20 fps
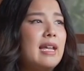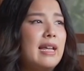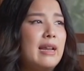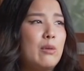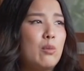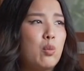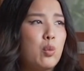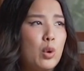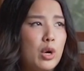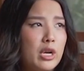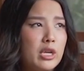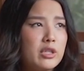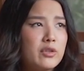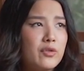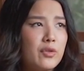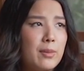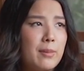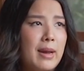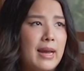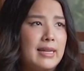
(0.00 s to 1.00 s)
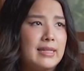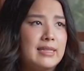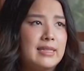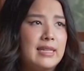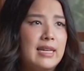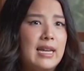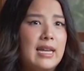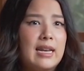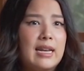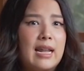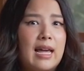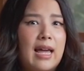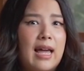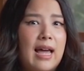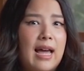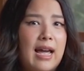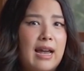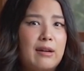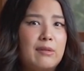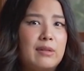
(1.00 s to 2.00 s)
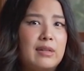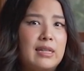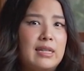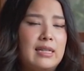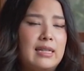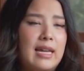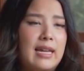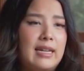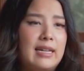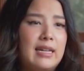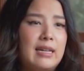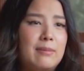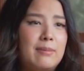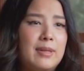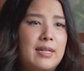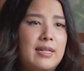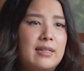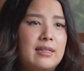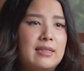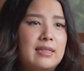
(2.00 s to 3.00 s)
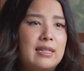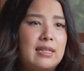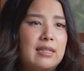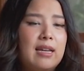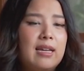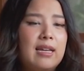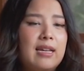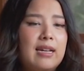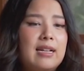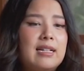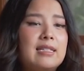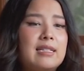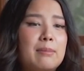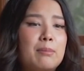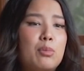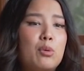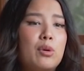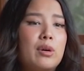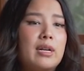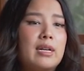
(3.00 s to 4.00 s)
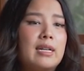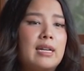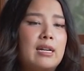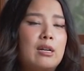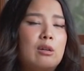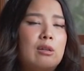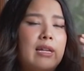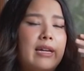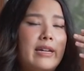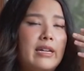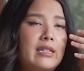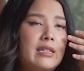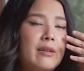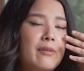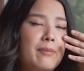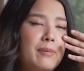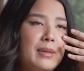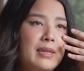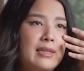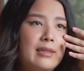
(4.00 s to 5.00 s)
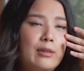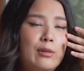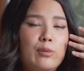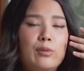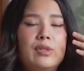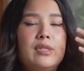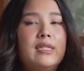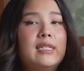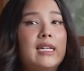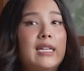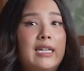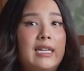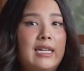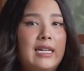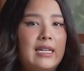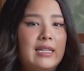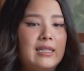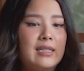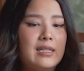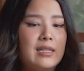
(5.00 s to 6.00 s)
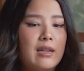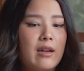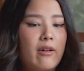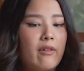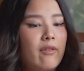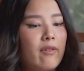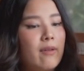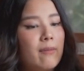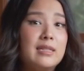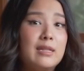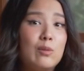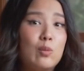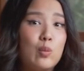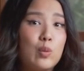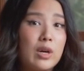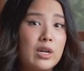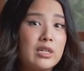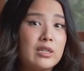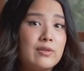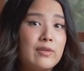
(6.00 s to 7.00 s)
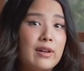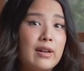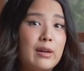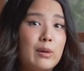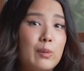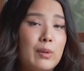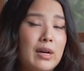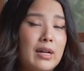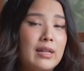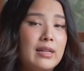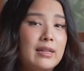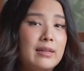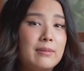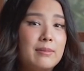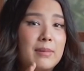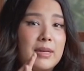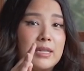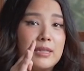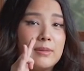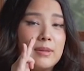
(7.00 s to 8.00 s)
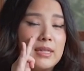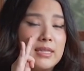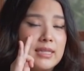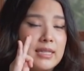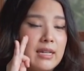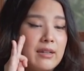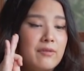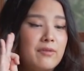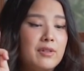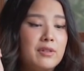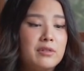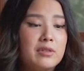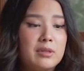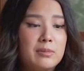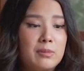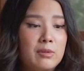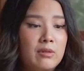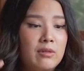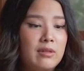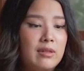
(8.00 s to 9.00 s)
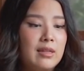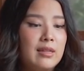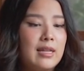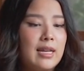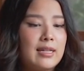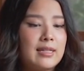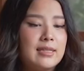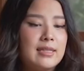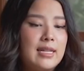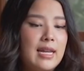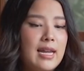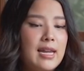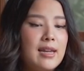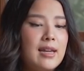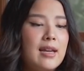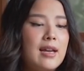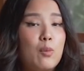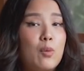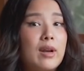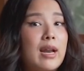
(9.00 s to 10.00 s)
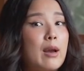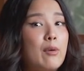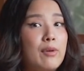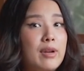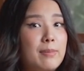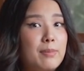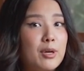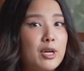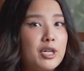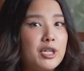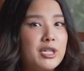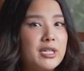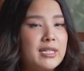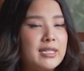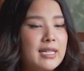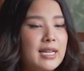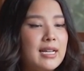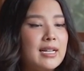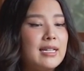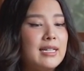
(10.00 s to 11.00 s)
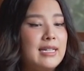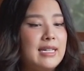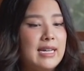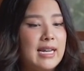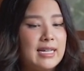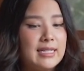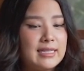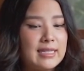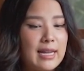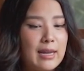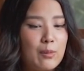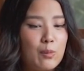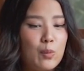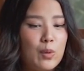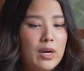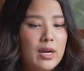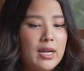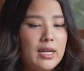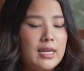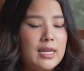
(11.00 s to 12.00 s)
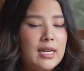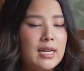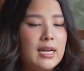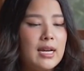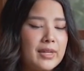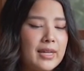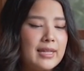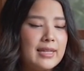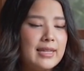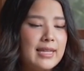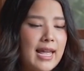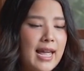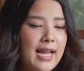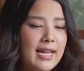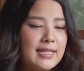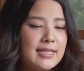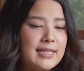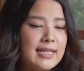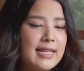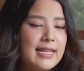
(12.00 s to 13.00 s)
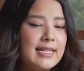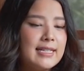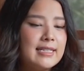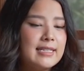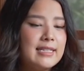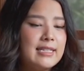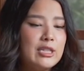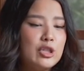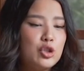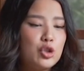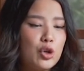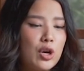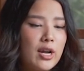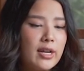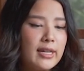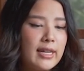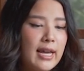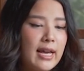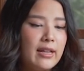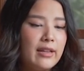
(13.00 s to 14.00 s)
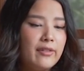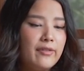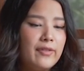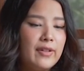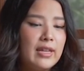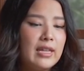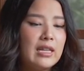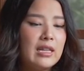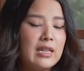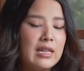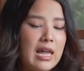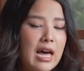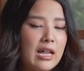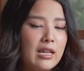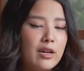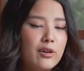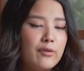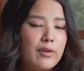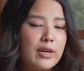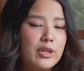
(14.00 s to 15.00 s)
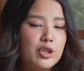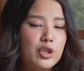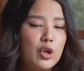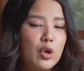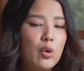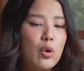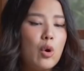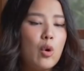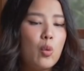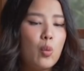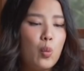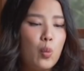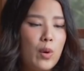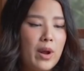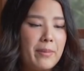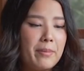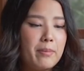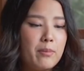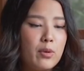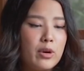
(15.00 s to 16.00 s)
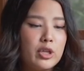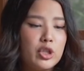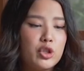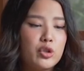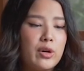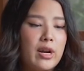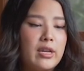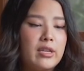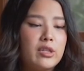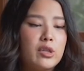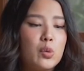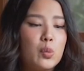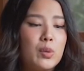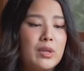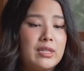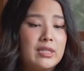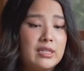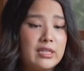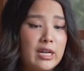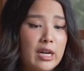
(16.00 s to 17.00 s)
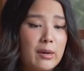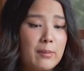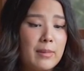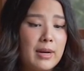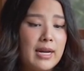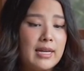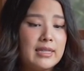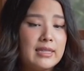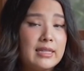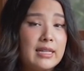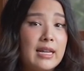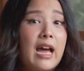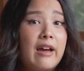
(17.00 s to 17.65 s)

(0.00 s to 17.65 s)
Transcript: It works for my skin. I really like it because it is important. I don't like it to be too sticky and stuff because it works very well. It makes my skin feel smooth the next day. Would I repurchase it? Yes, I would. Next is the Drunk Elephant Lala Retro Whip Moisturizer with Ceramides.